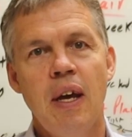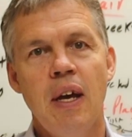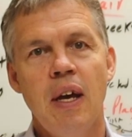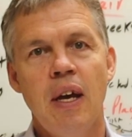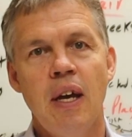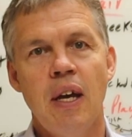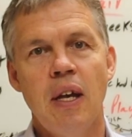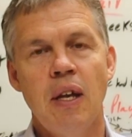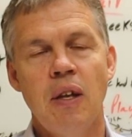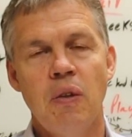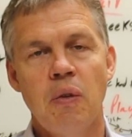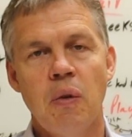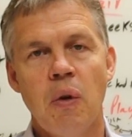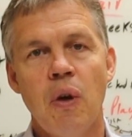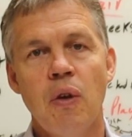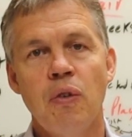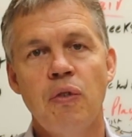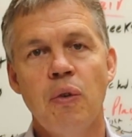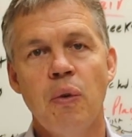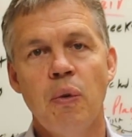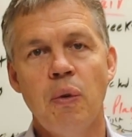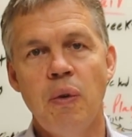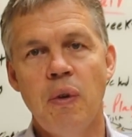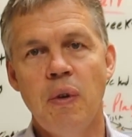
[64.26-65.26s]
And
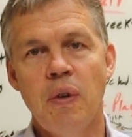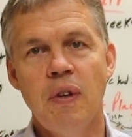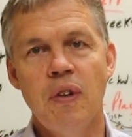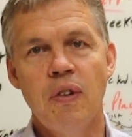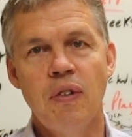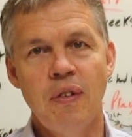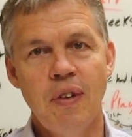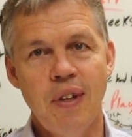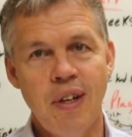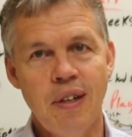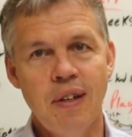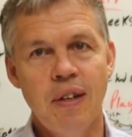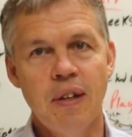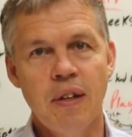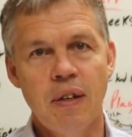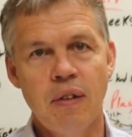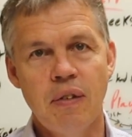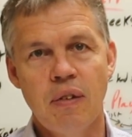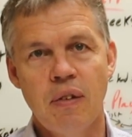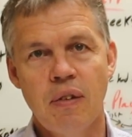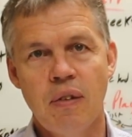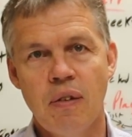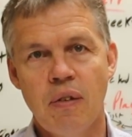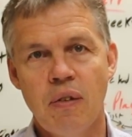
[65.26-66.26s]
also, you just need to
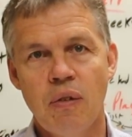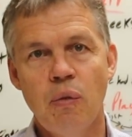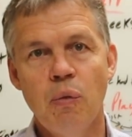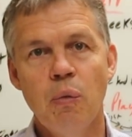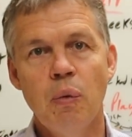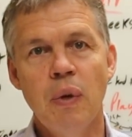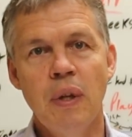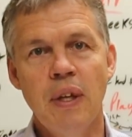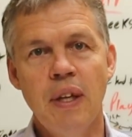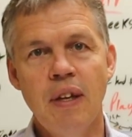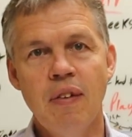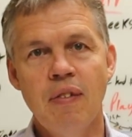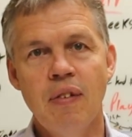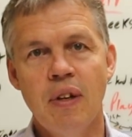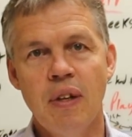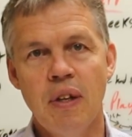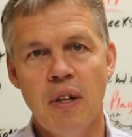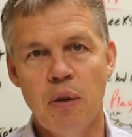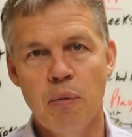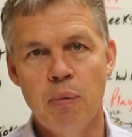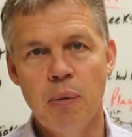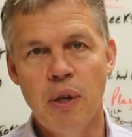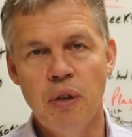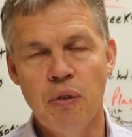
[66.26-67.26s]
relieve it a
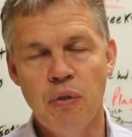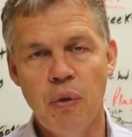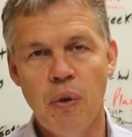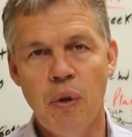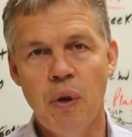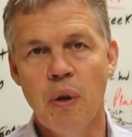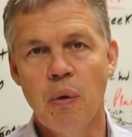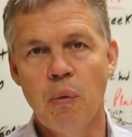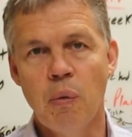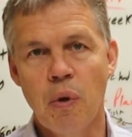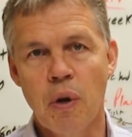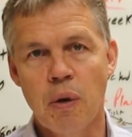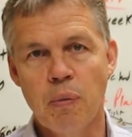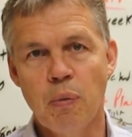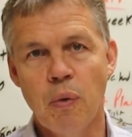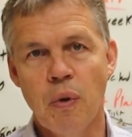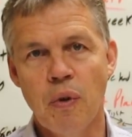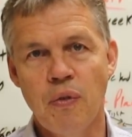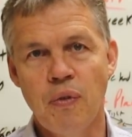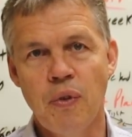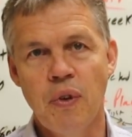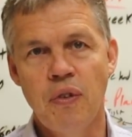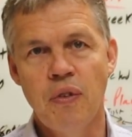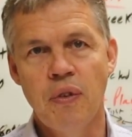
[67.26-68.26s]
little bit so you can work more
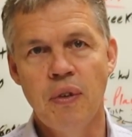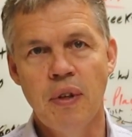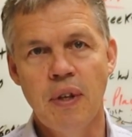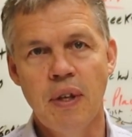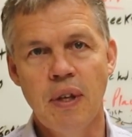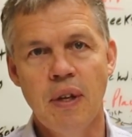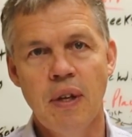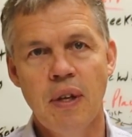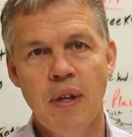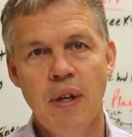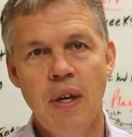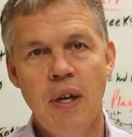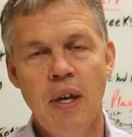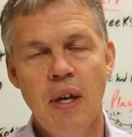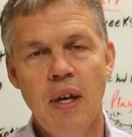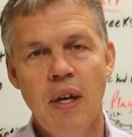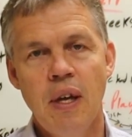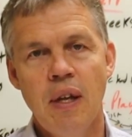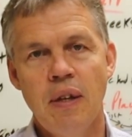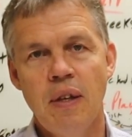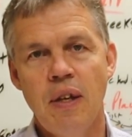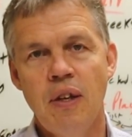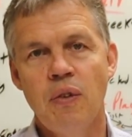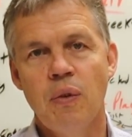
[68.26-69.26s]
efficiently.
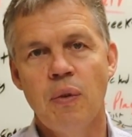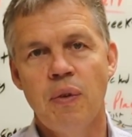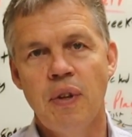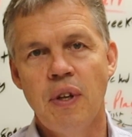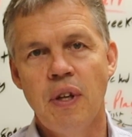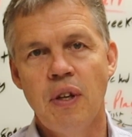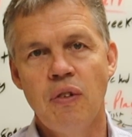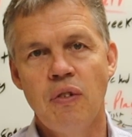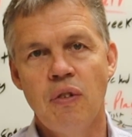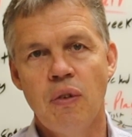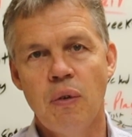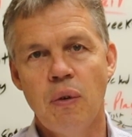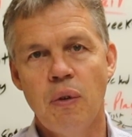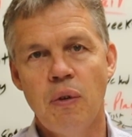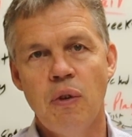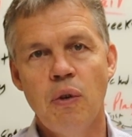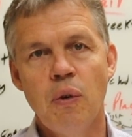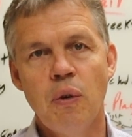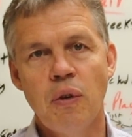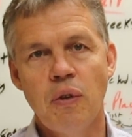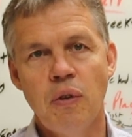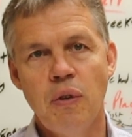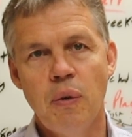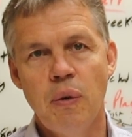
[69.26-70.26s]
These are things that
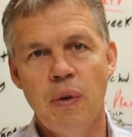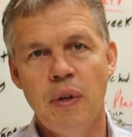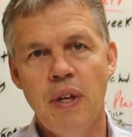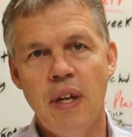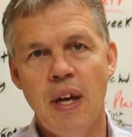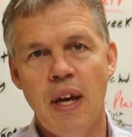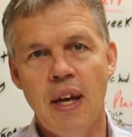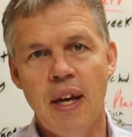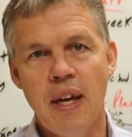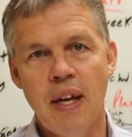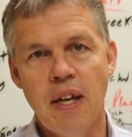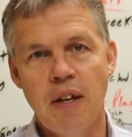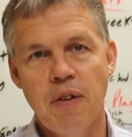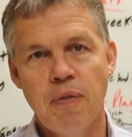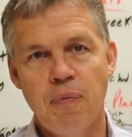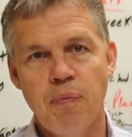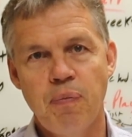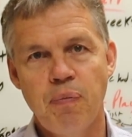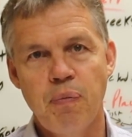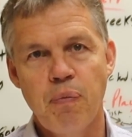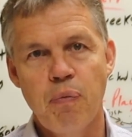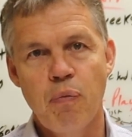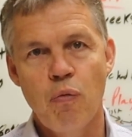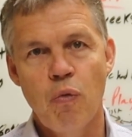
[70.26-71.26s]
you can do today
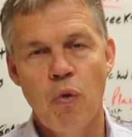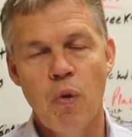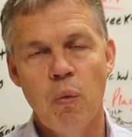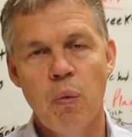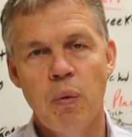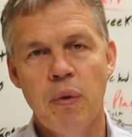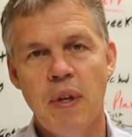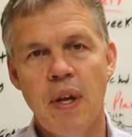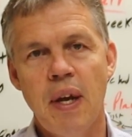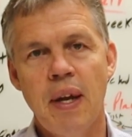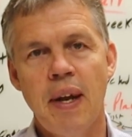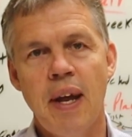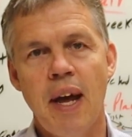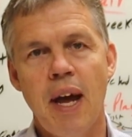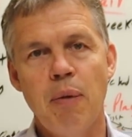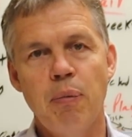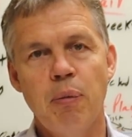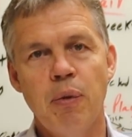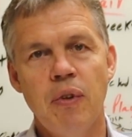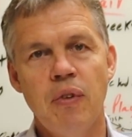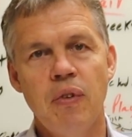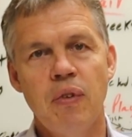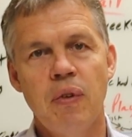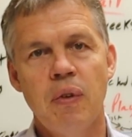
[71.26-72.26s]
when that
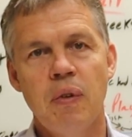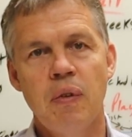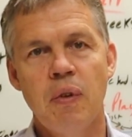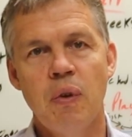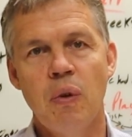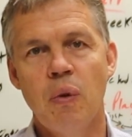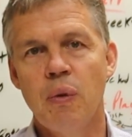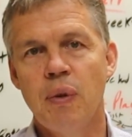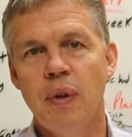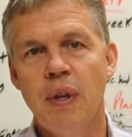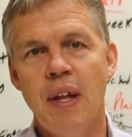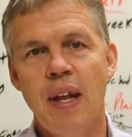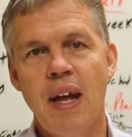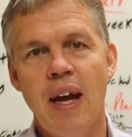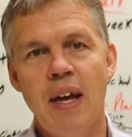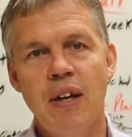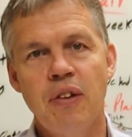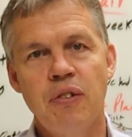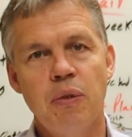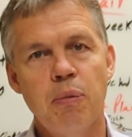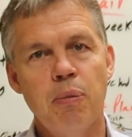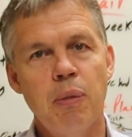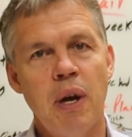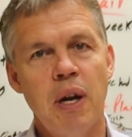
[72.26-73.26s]
happens that only
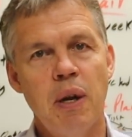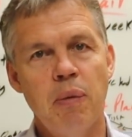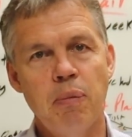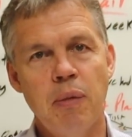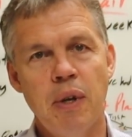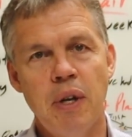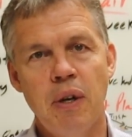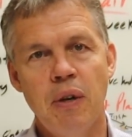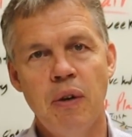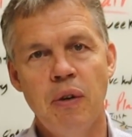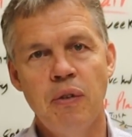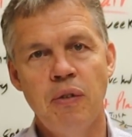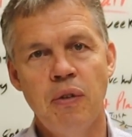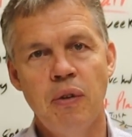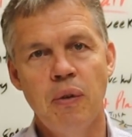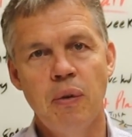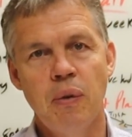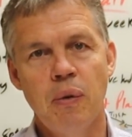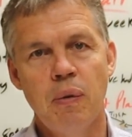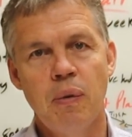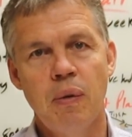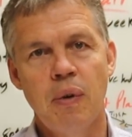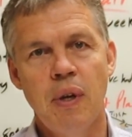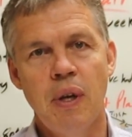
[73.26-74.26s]
last about a minute or
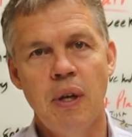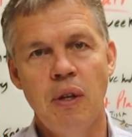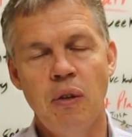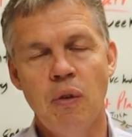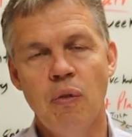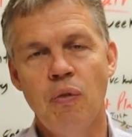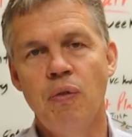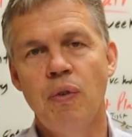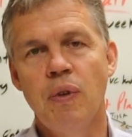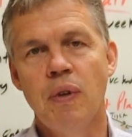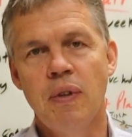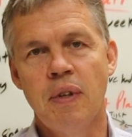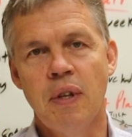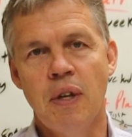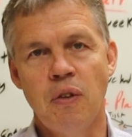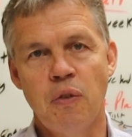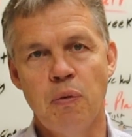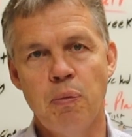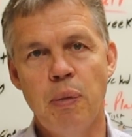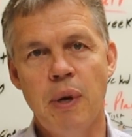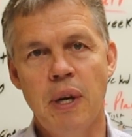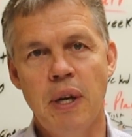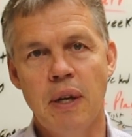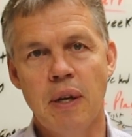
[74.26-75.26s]
two, and you'll feel
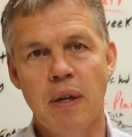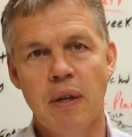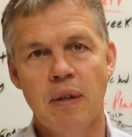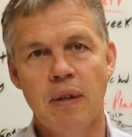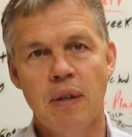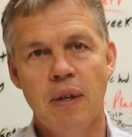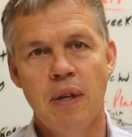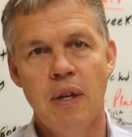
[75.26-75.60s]
tons better.